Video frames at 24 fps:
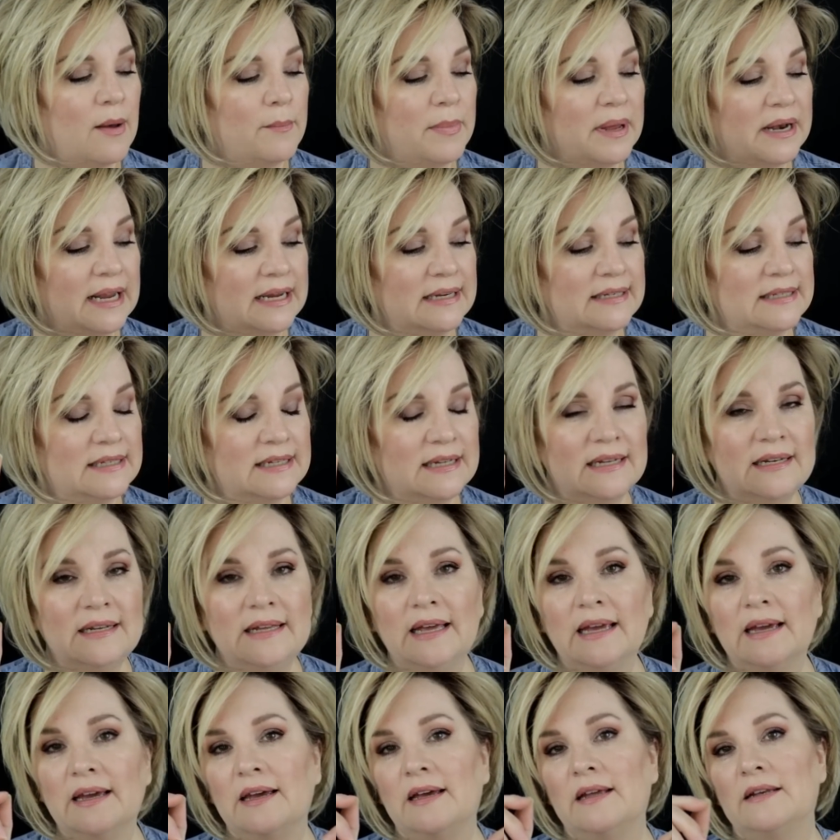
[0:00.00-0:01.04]
But I did
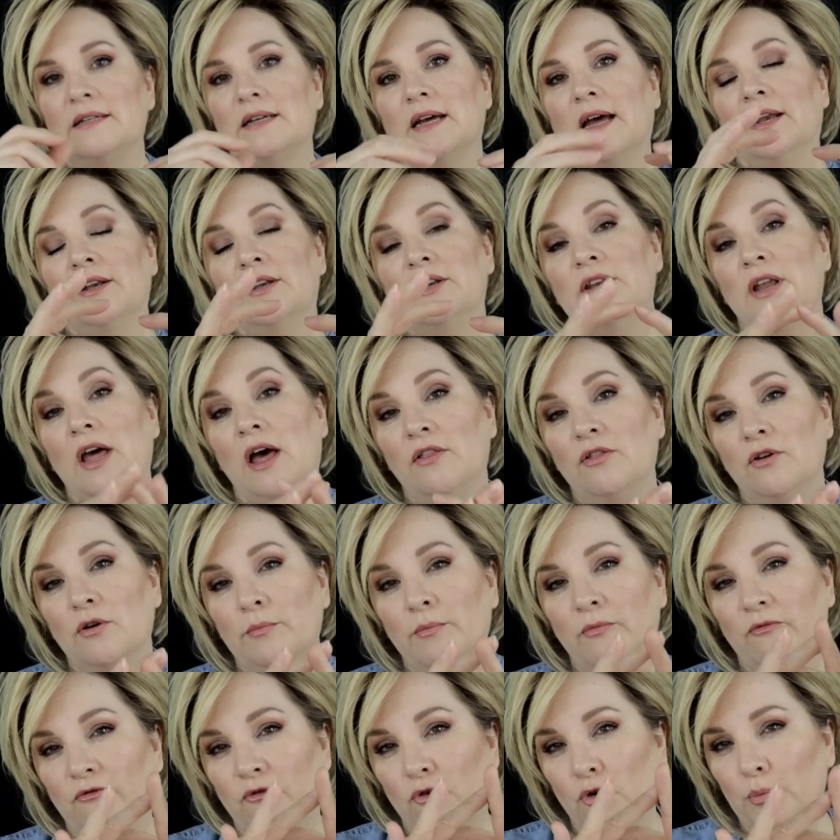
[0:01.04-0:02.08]
get another
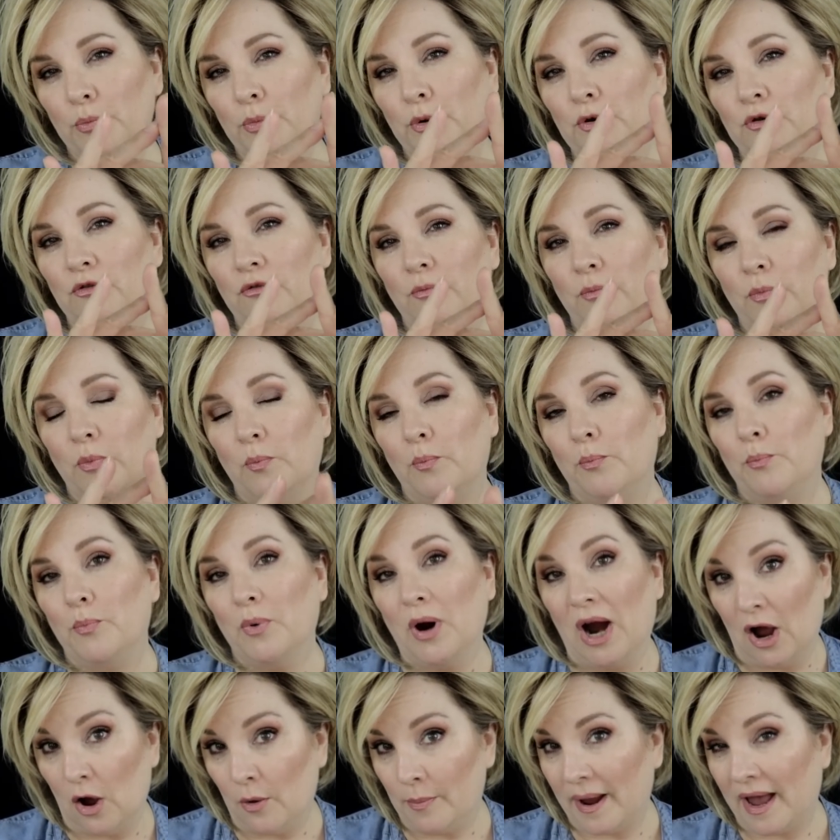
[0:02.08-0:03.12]
foolproof
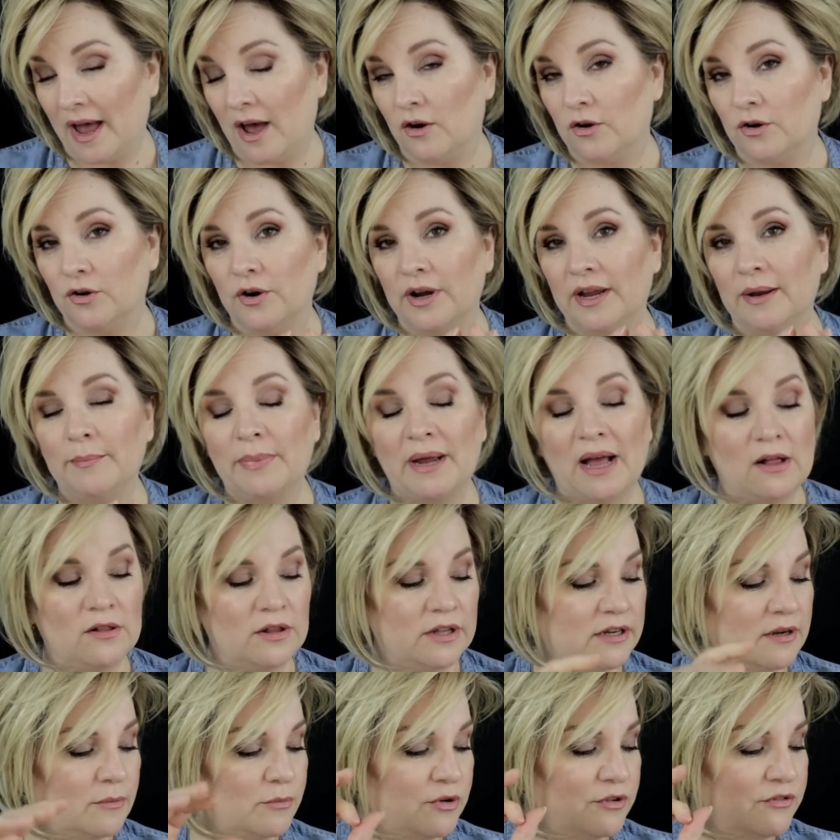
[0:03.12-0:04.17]
brow powder in
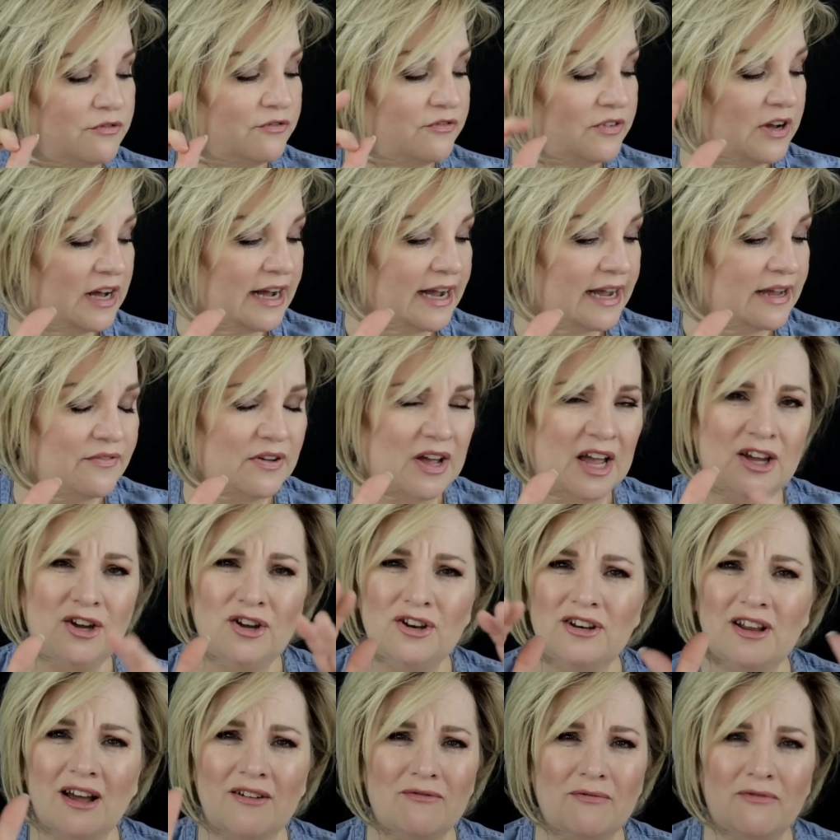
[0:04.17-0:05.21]
palette number five. I
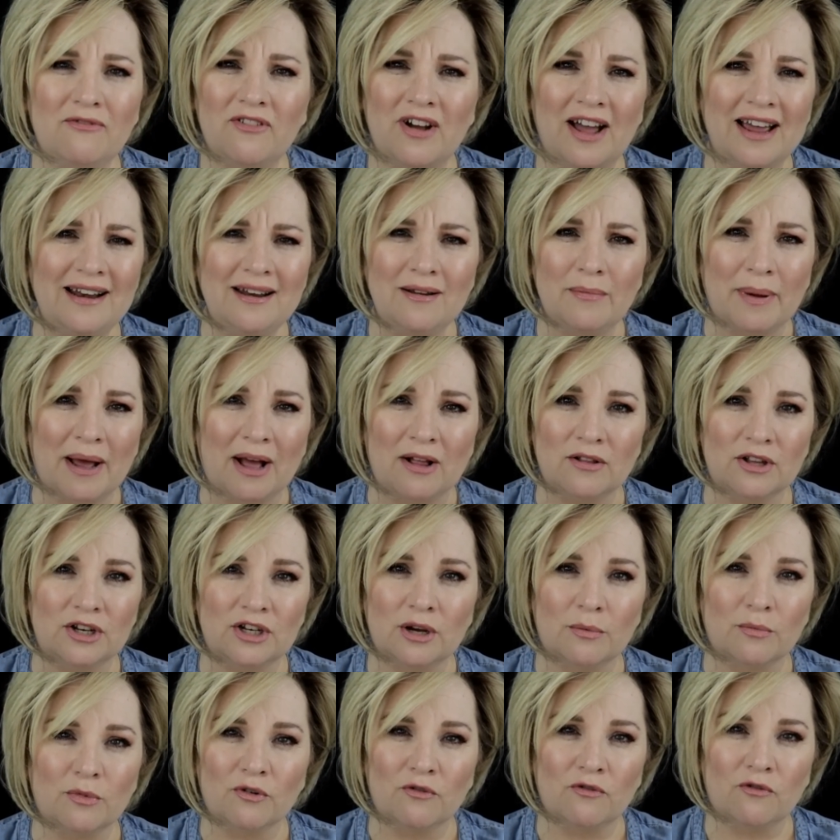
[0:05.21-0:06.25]
could not find a palette
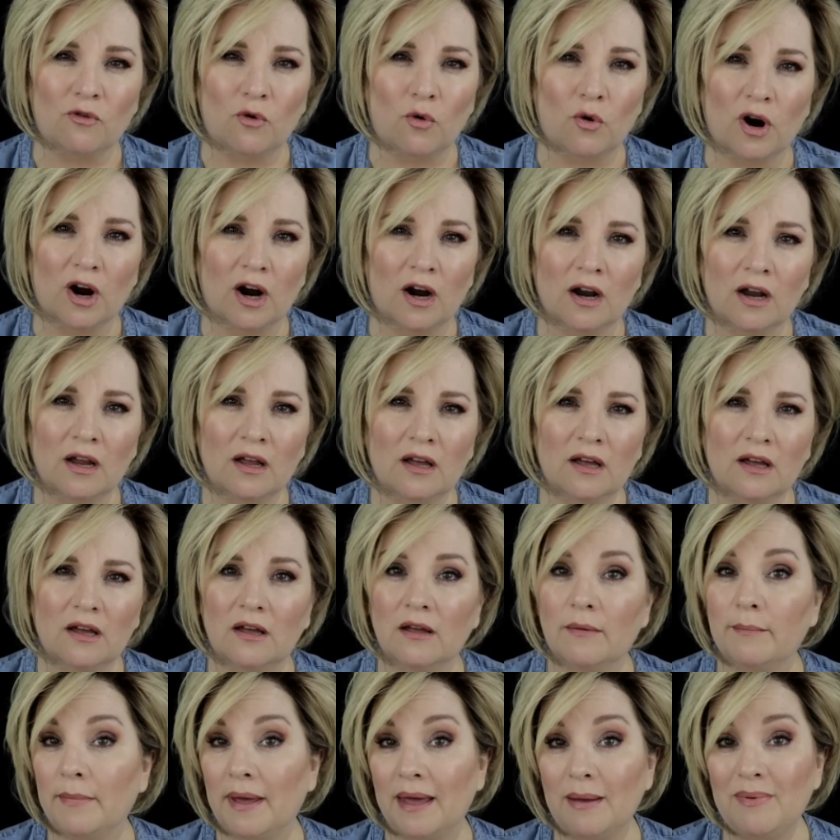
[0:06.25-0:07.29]
number four.
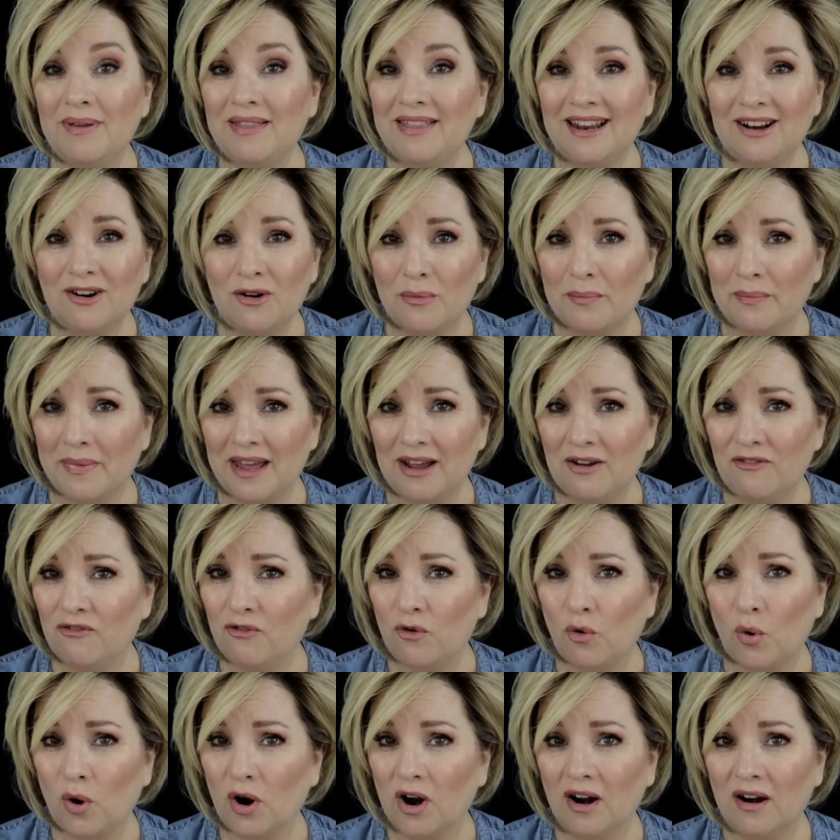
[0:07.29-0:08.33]
Maybe they don't make
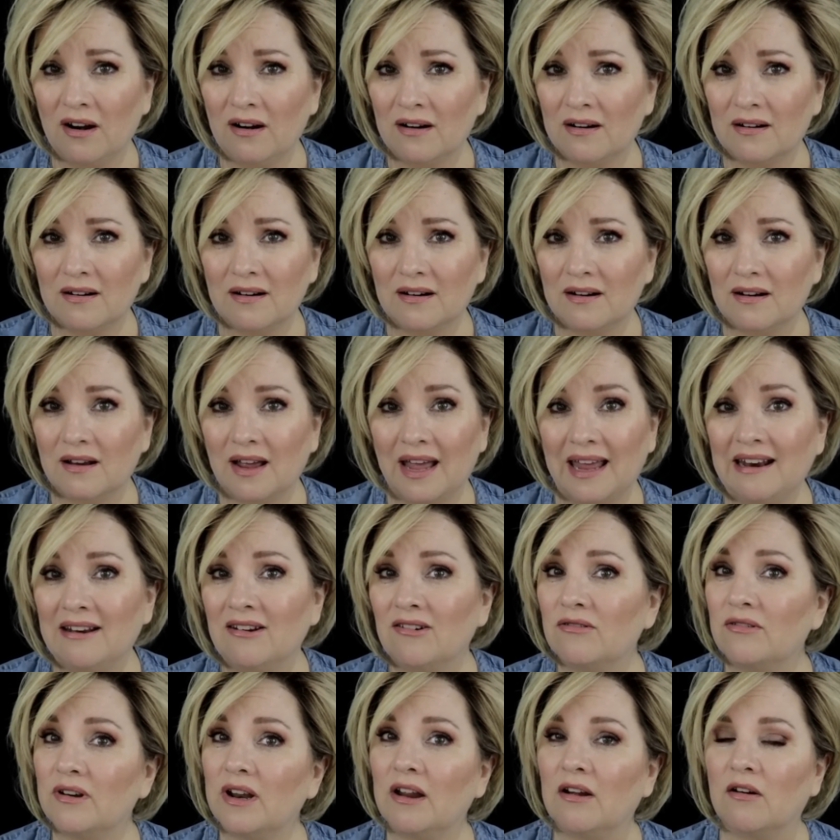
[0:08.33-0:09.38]
four. I
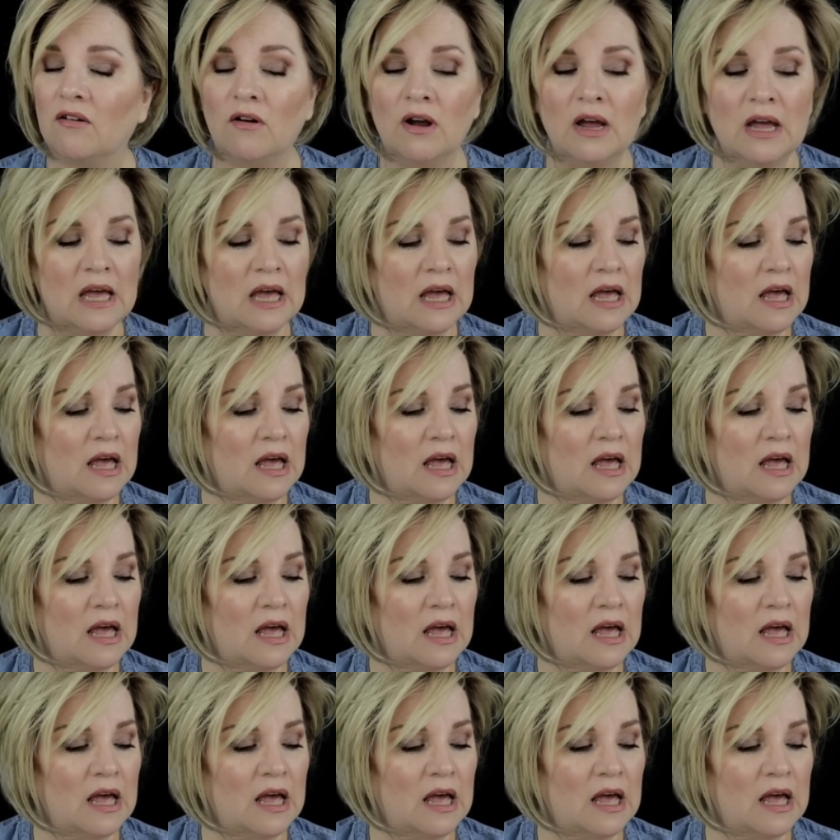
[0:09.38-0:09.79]
don't know.